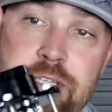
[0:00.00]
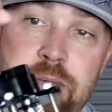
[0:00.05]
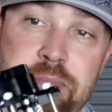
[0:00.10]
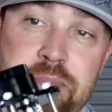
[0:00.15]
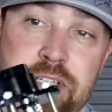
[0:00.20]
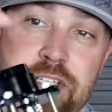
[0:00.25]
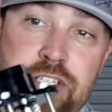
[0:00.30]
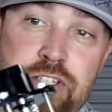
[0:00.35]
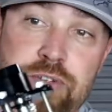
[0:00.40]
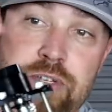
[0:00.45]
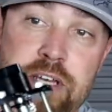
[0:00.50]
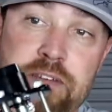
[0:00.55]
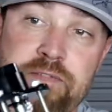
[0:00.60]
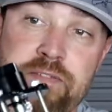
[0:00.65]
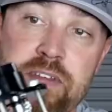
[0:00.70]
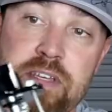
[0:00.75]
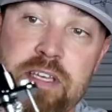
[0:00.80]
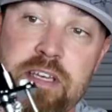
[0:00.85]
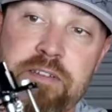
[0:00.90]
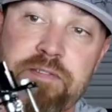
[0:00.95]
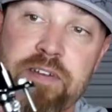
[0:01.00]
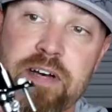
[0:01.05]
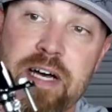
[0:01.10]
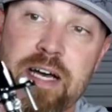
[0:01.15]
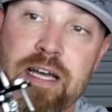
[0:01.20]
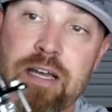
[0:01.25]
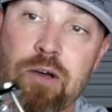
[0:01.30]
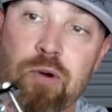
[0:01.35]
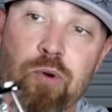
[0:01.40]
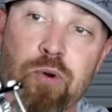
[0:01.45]
something to
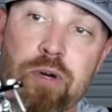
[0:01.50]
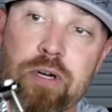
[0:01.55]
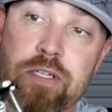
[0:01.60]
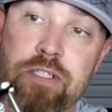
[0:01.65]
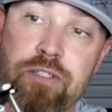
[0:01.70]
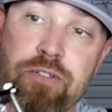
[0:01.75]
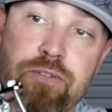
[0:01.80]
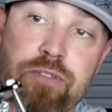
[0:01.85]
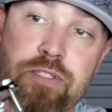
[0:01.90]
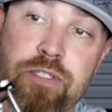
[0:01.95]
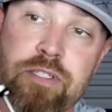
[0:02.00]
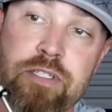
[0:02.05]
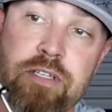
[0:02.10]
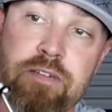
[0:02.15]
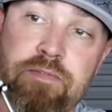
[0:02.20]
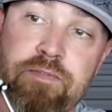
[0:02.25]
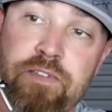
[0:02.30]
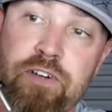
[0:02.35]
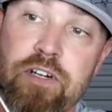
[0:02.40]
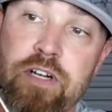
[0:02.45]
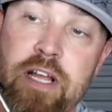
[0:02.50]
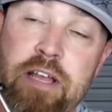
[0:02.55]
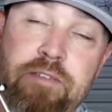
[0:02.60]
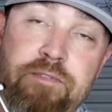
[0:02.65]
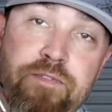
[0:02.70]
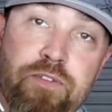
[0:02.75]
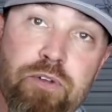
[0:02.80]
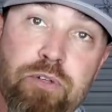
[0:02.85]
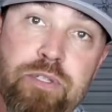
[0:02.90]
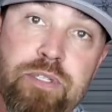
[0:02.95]
EFI or to just convert a
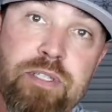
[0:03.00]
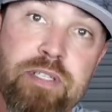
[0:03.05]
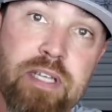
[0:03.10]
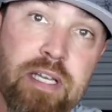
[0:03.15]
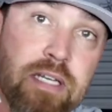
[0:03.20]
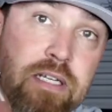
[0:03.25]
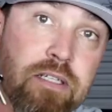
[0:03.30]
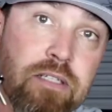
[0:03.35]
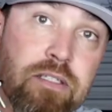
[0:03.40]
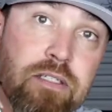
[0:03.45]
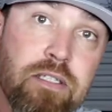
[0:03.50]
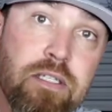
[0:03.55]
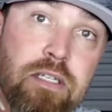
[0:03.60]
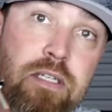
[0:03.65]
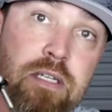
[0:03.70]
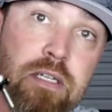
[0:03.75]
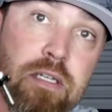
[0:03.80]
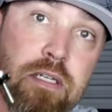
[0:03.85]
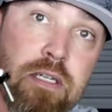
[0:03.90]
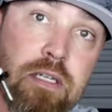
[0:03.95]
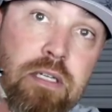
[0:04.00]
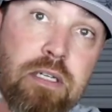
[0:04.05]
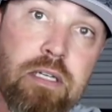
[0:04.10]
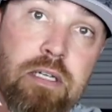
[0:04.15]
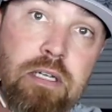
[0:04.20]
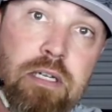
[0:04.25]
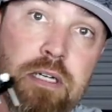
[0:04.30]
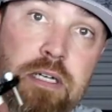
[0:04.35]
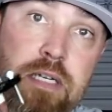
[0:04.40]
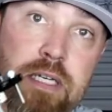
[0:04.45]
fuel cell
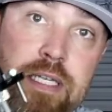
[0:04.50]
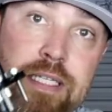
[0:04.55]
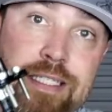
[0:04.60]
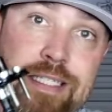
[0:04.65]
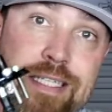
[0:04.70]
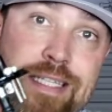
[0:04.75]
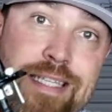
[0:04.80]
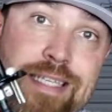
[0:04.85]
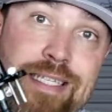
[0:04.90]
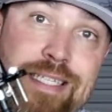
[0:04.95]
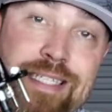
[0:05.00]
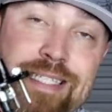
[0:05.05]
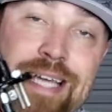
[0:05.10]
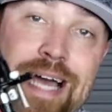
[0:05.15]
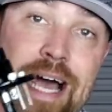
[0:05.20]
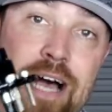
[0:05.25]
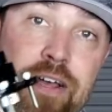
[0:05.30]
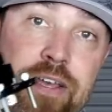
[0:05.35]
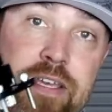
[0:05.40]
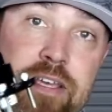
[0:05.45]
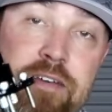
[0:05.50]
into this style